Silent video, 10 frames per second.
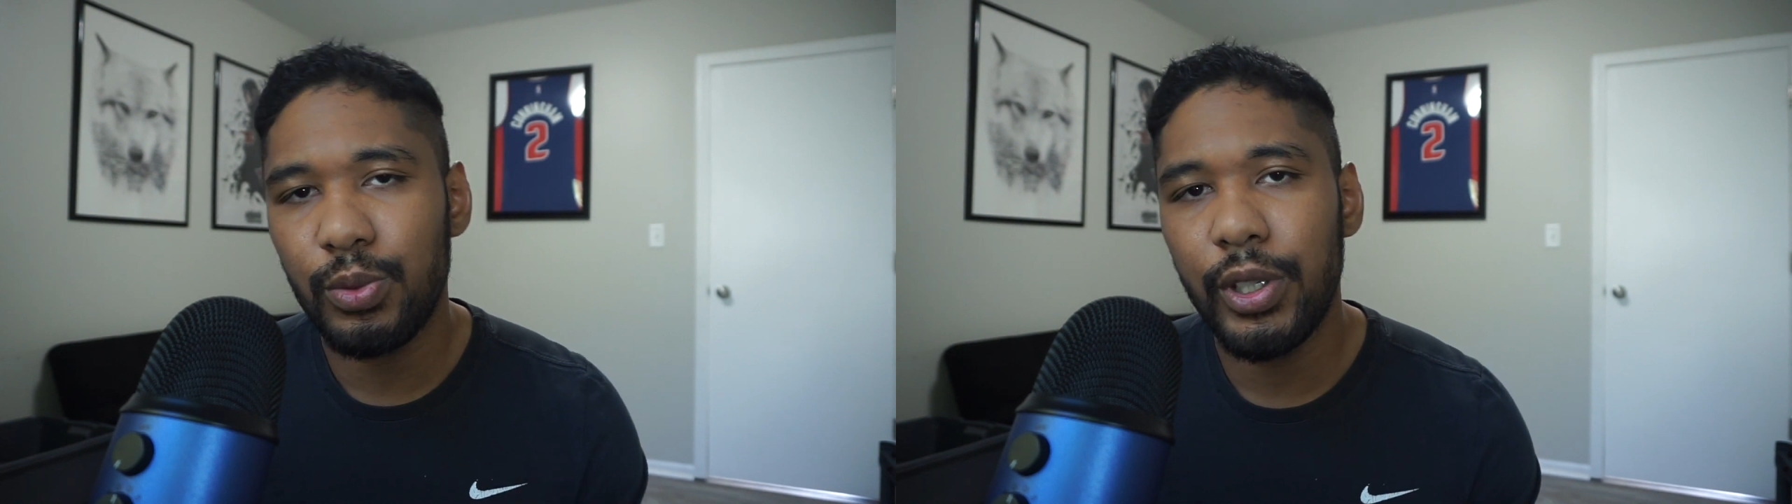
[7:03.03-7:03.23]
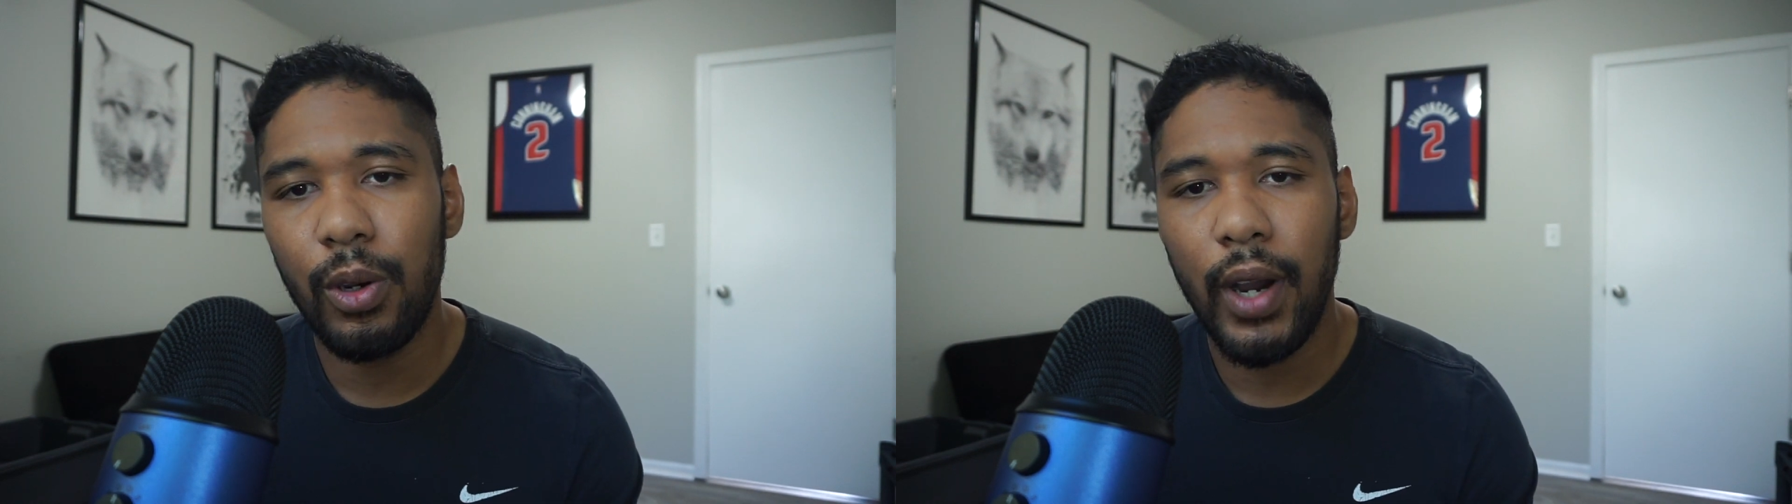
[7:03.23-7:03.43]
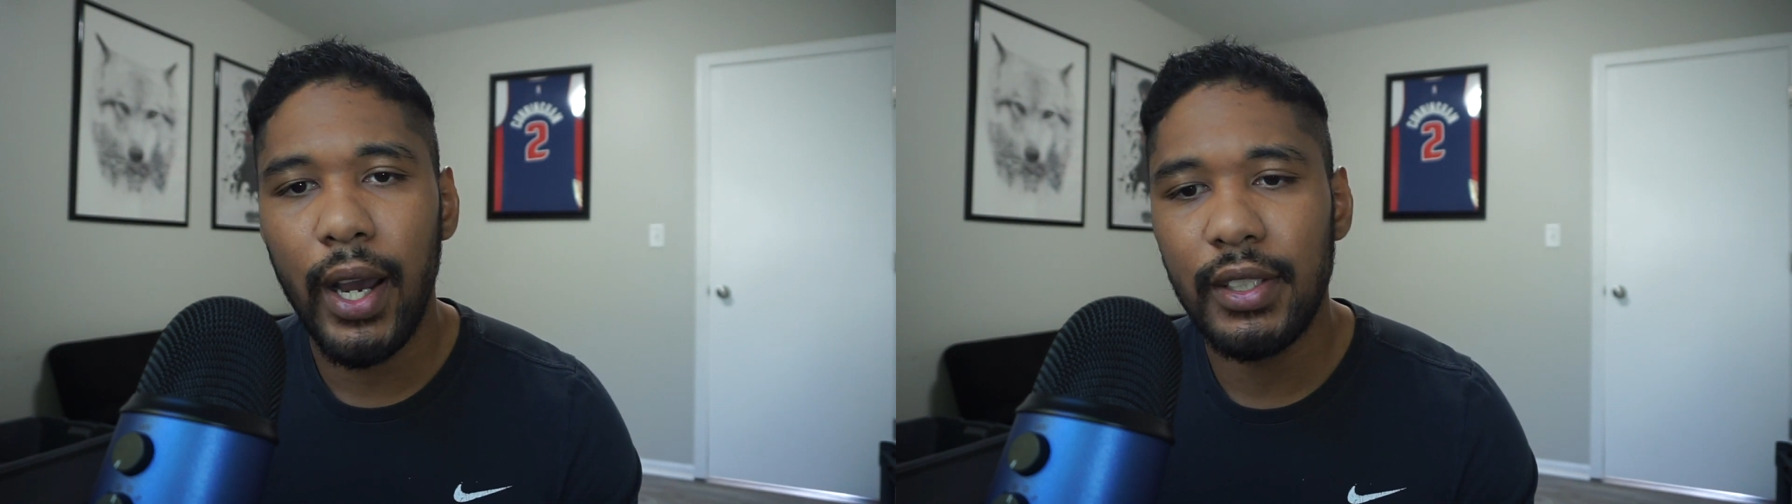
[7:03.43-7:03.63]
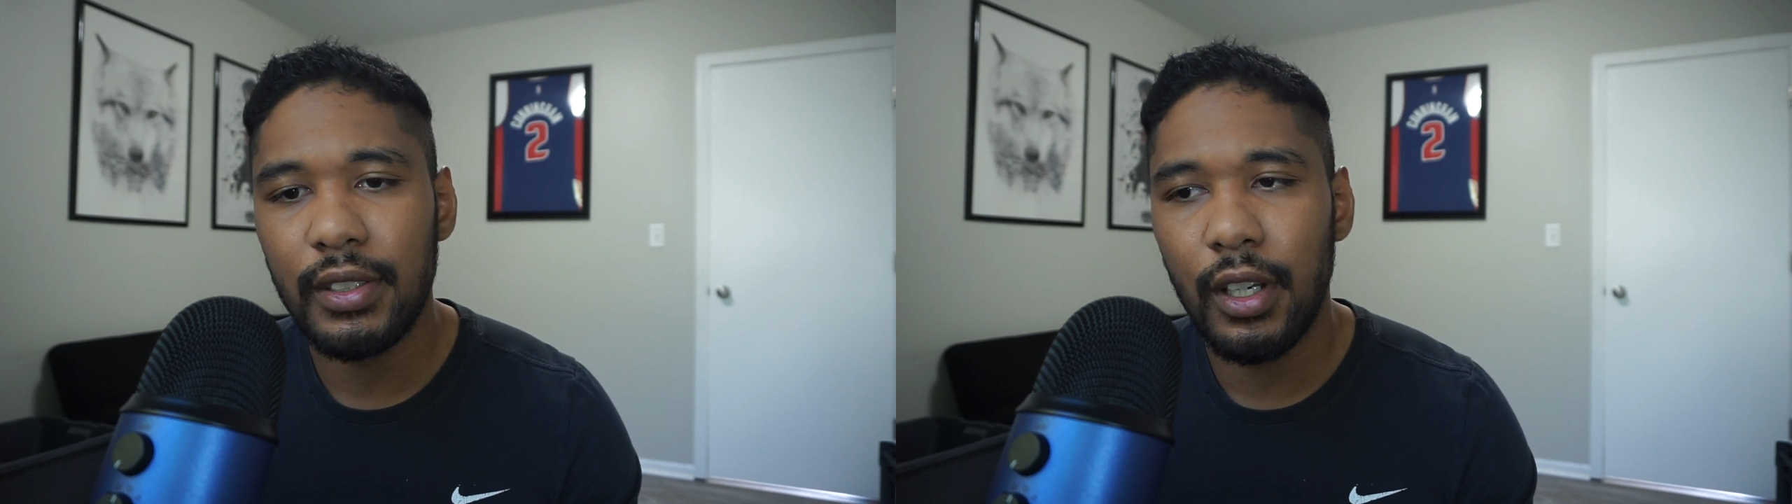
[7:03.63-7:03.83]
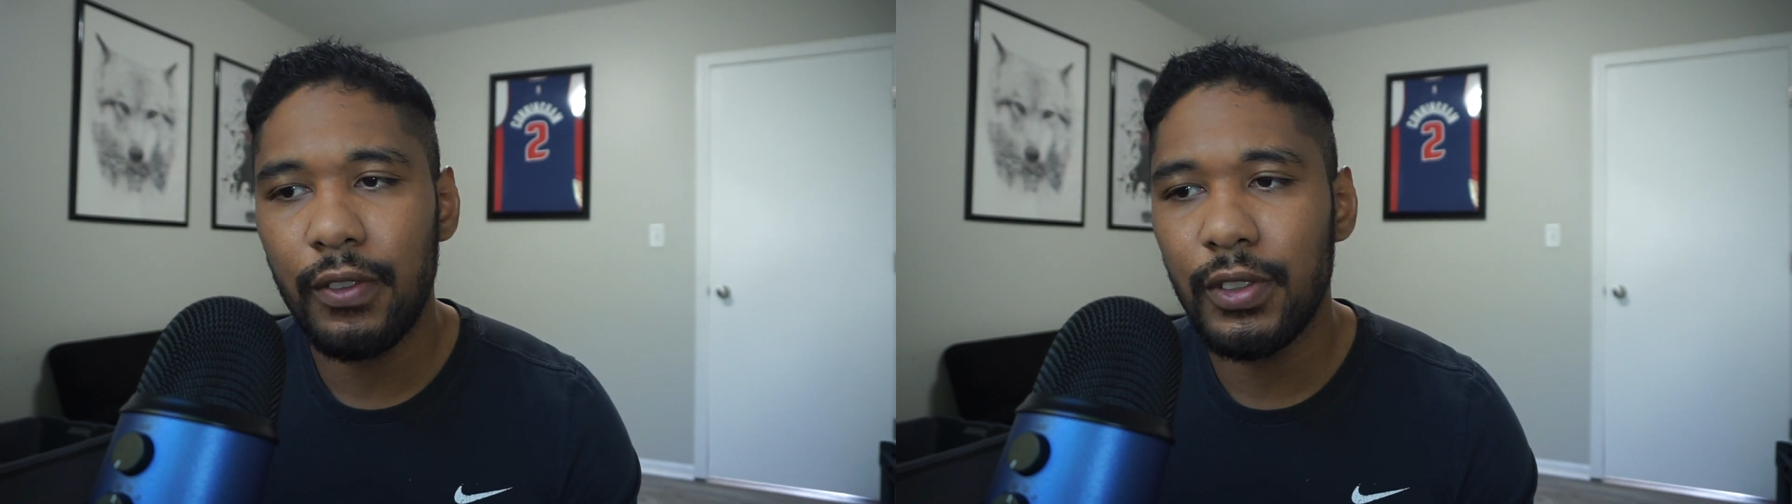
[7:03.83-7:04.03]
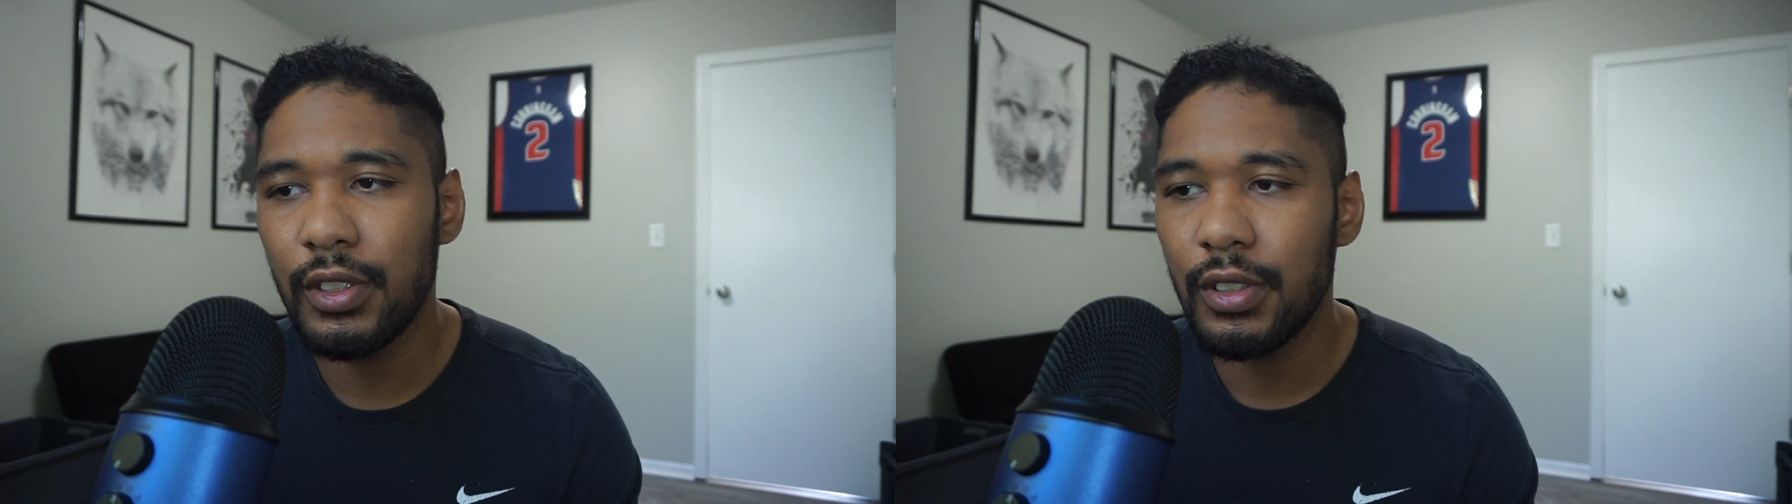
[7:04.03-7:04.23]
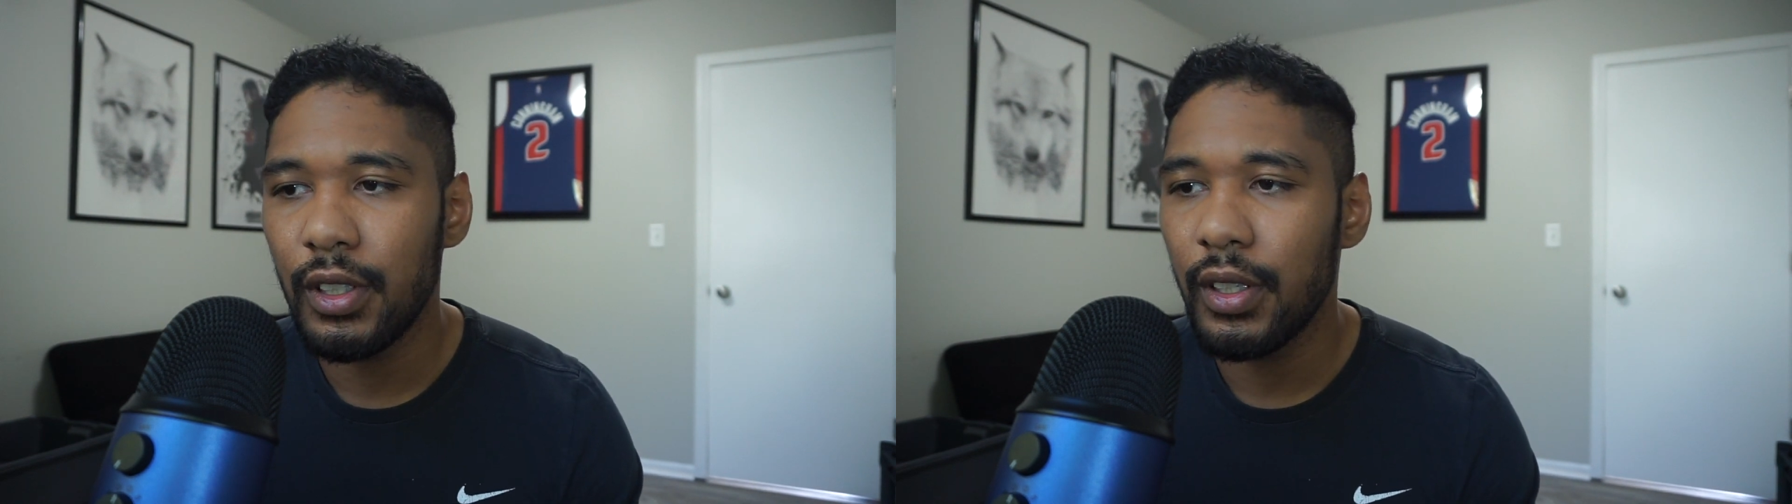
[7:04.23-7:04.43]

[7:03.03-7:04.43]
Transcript: Rico Hines stuff is,